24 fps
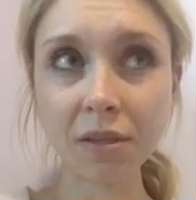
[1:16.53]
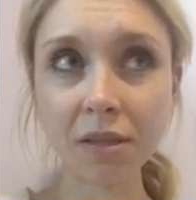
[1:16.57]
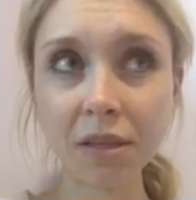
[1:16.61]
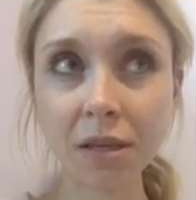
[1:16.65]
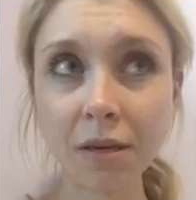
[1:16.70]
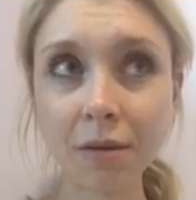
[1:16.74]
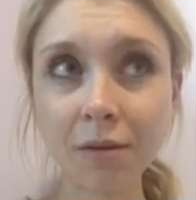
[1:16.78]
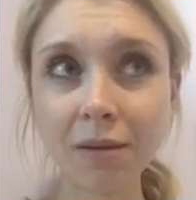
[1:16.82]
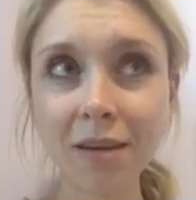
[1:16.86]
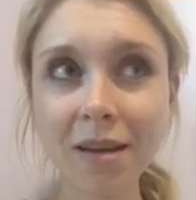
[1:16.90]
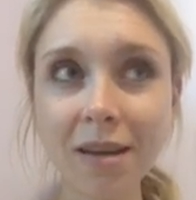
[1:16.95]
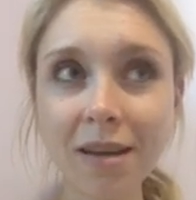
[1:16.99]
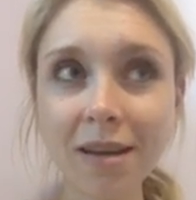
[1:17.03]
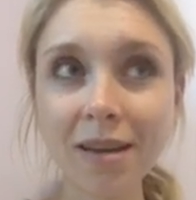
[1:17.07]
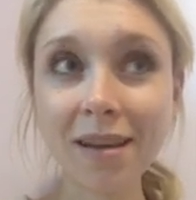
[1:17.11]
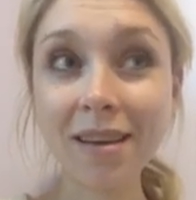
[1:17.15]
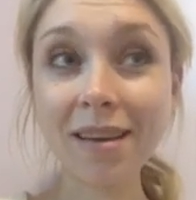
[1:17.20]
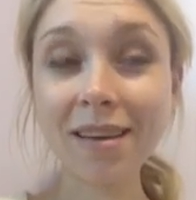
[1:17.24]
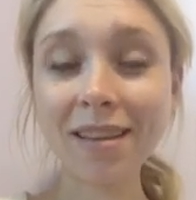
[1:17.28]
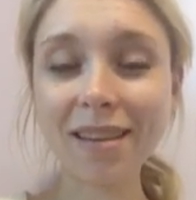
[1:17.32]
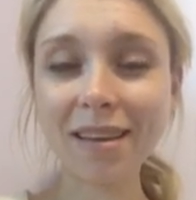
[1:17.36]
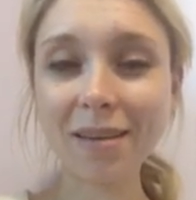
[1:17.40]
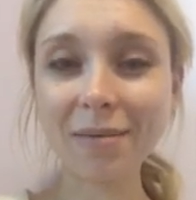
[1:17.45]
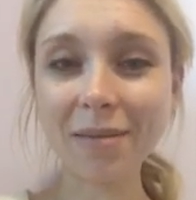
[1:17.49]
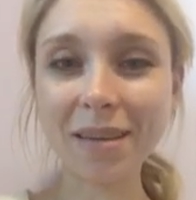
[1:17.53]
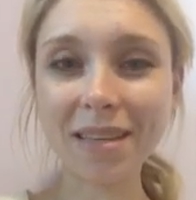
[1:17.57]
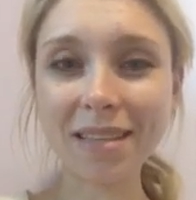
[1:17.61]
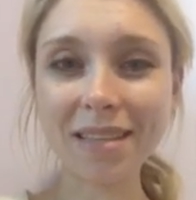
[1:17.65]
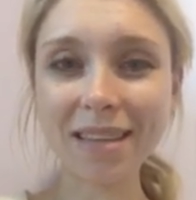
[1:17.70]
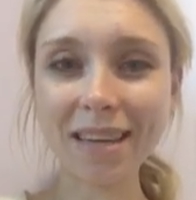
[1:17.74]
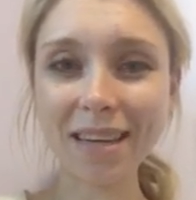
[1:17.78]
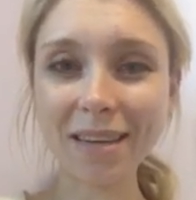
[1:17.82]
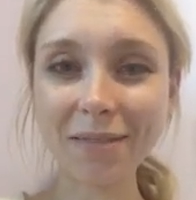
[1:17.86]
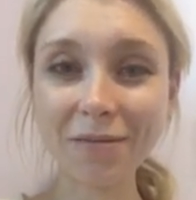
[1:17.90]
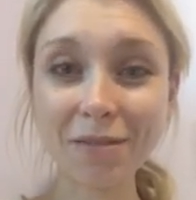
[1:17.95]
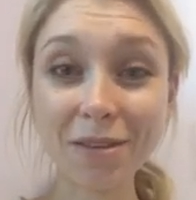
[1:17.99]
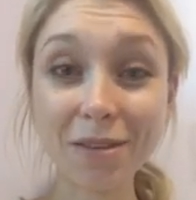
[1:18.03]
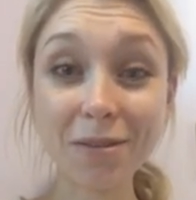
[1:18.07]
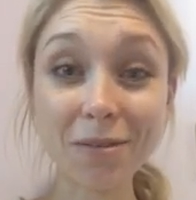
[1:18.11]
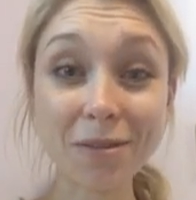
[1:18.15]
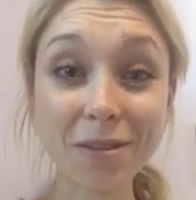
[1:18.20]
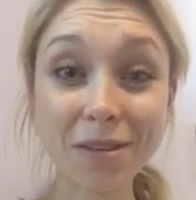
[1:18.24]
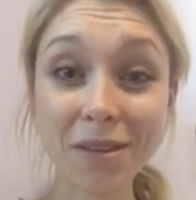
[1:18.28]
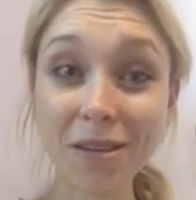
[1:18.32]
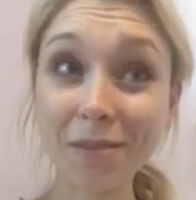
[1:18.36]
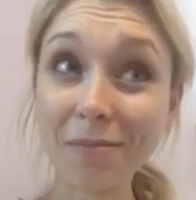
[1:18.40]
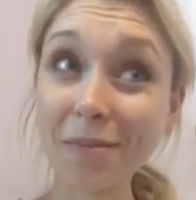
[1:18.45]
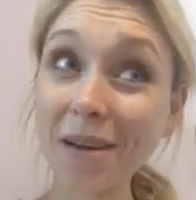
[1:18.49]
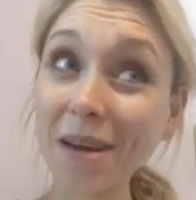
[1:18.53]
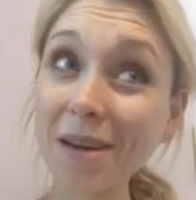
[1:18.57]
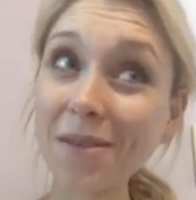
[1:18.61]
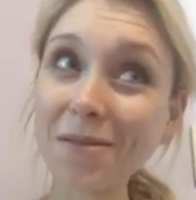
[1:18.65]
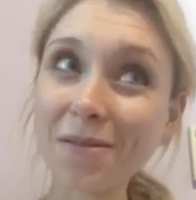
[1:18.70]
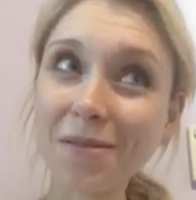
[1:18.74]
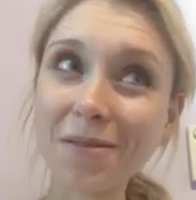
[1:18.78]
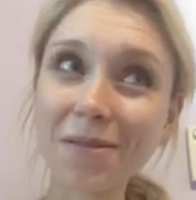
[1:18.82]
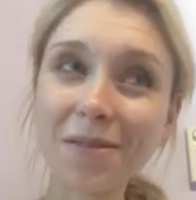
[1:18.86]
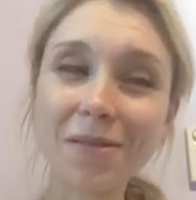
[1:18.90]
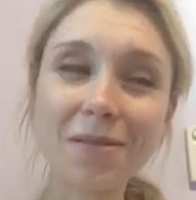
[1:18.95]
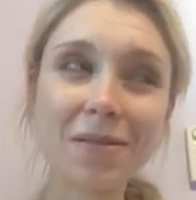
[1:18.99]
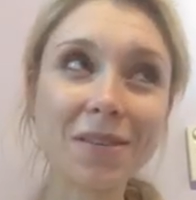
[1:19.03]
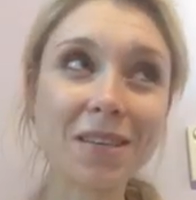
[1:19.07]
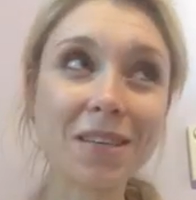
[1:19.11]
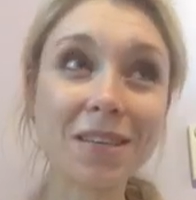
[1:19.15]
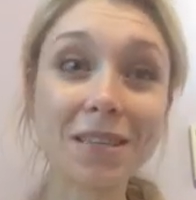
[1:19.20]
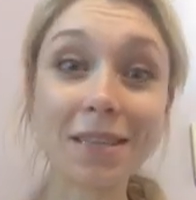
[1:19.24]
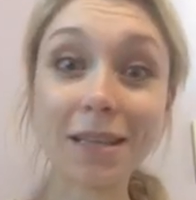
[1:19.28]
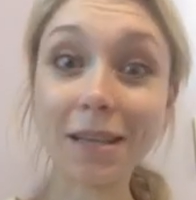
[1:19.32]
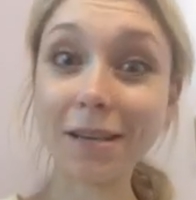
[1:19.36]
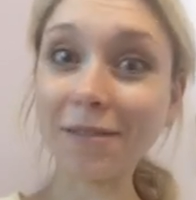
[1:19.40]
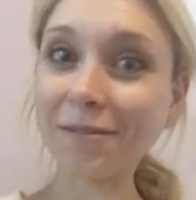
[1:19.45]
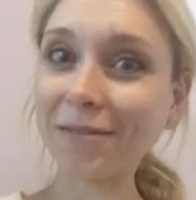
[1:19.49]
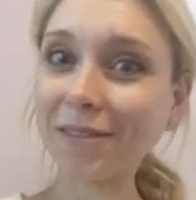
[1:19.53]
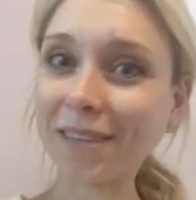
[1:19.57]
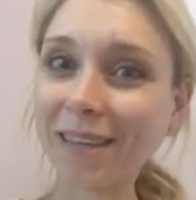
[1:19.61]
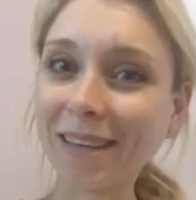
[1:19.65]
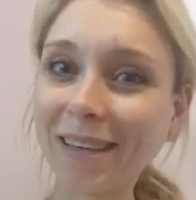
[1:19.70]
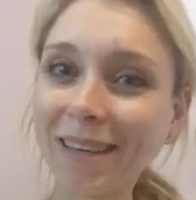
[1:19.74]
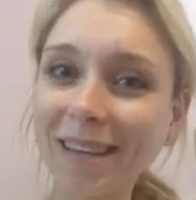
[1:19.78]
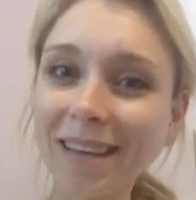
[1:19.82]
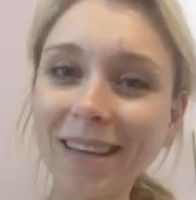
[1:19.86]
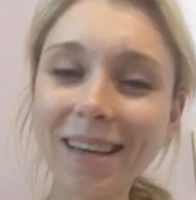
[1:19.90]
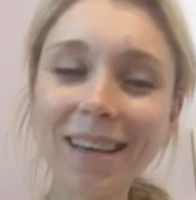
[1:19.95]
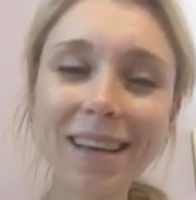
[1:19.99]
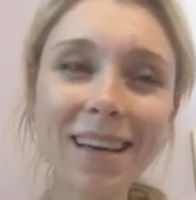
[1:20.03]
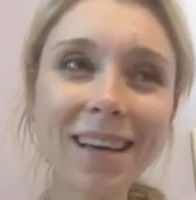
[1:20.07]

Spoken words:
So that means I have to use a commode, which is lovely.